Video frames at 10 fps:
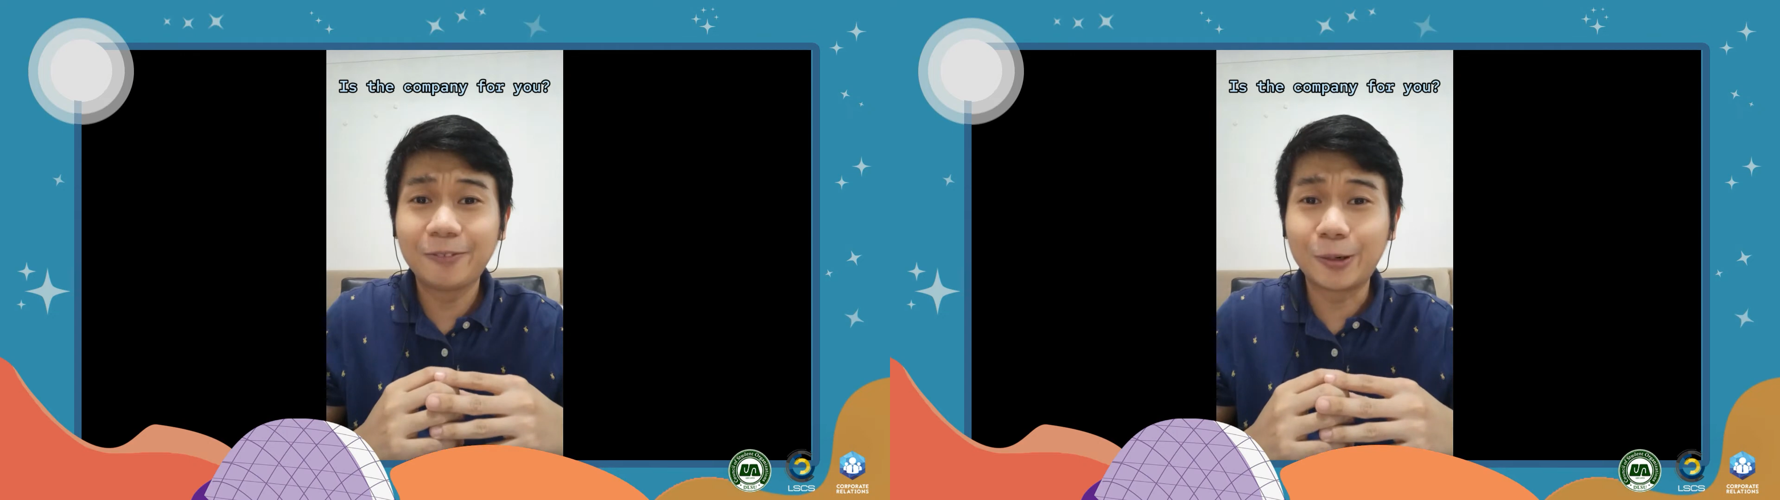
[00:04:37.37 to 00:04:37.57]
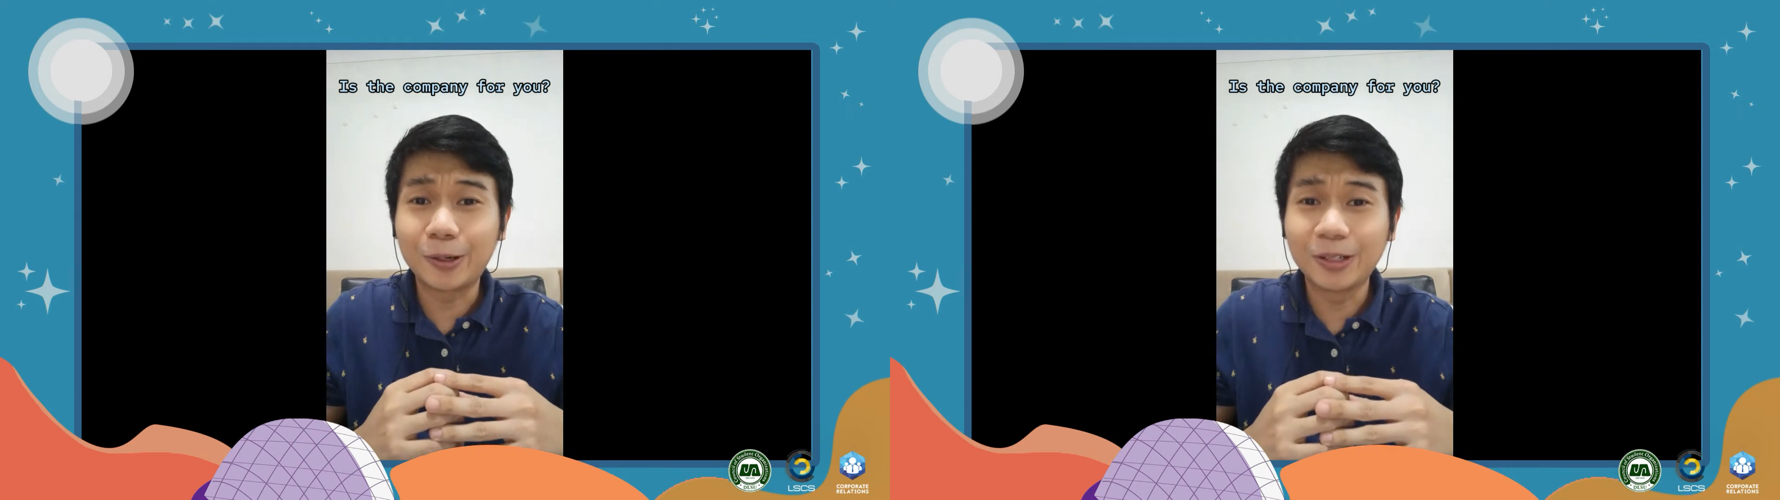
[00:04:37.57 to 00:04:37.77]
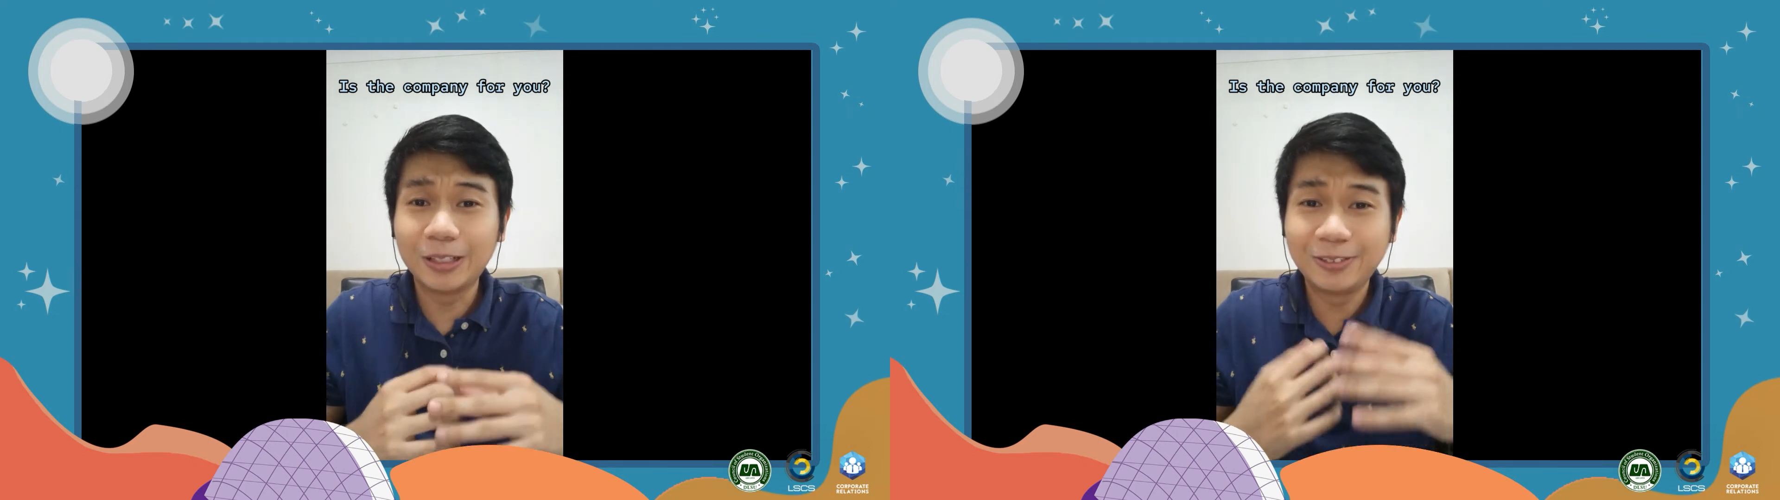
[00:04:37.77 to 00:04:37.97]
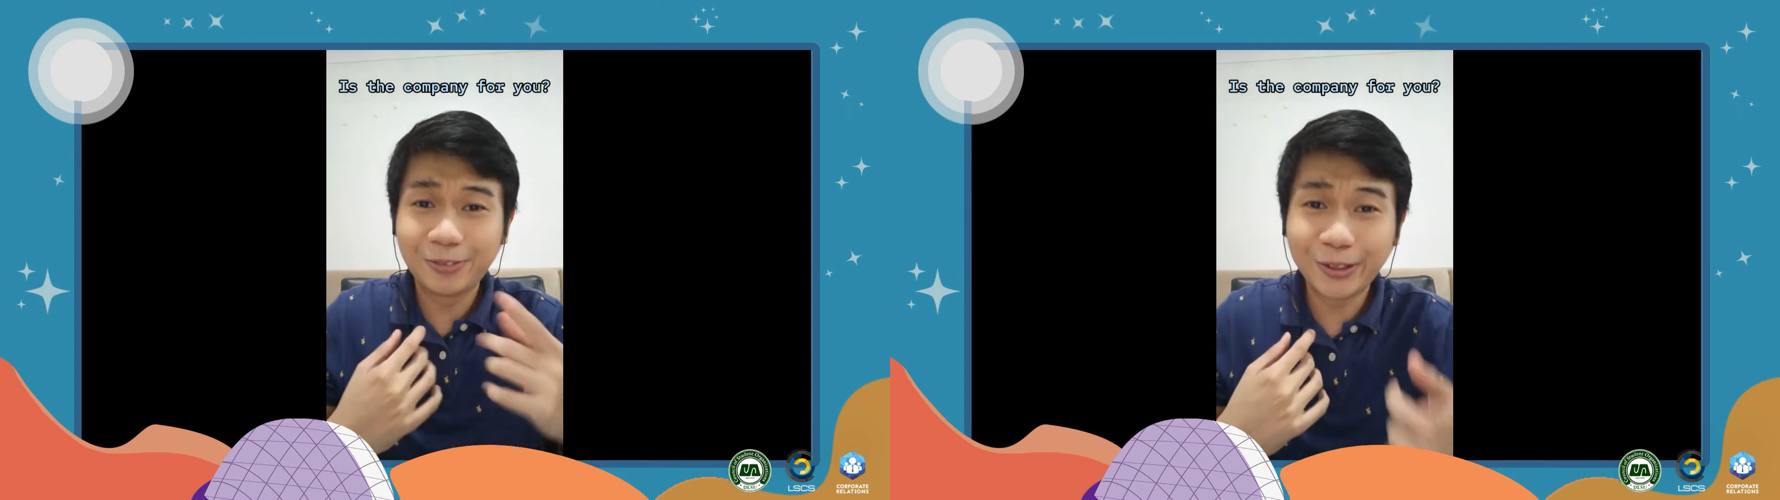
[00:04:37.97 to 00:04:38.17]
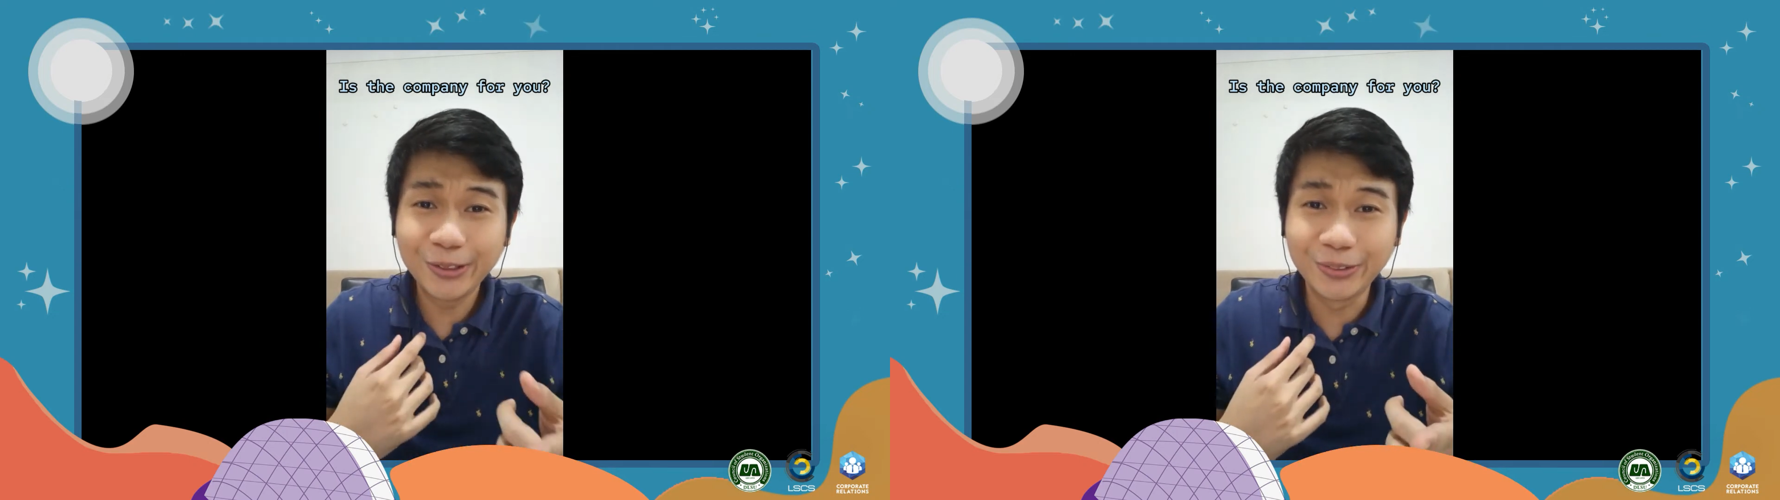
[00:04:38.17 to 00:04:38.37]
for is
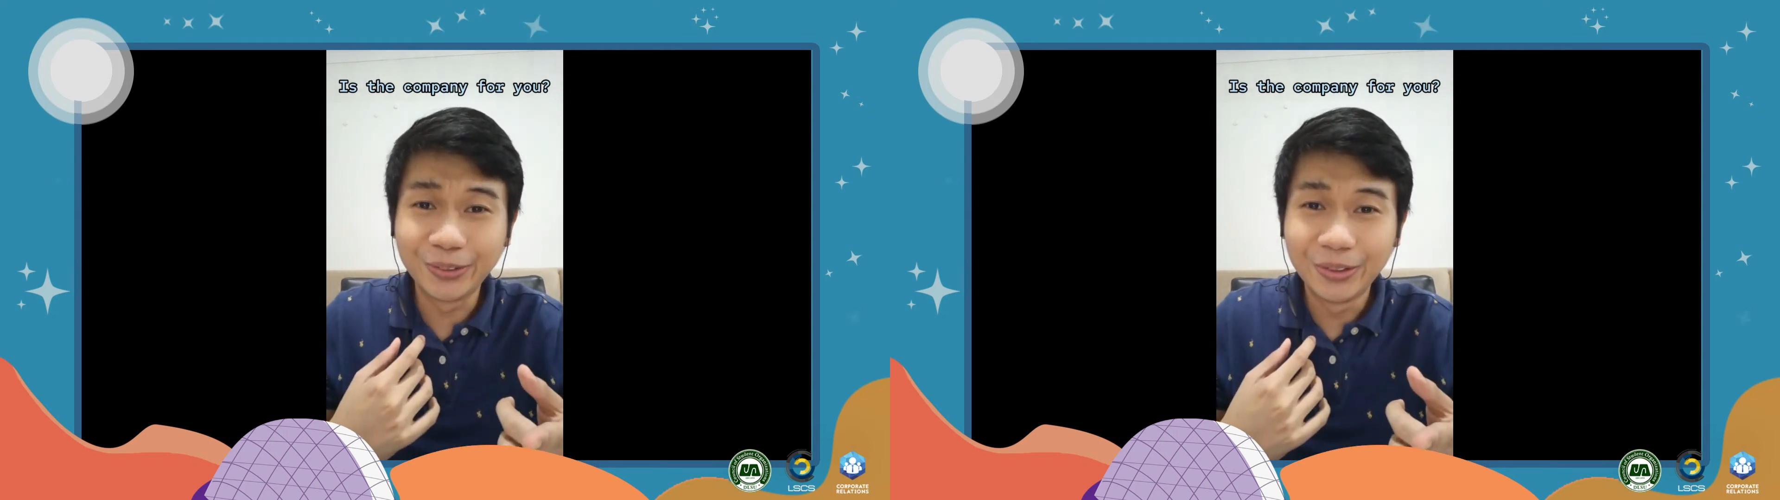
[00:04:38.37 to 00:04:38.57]
for you?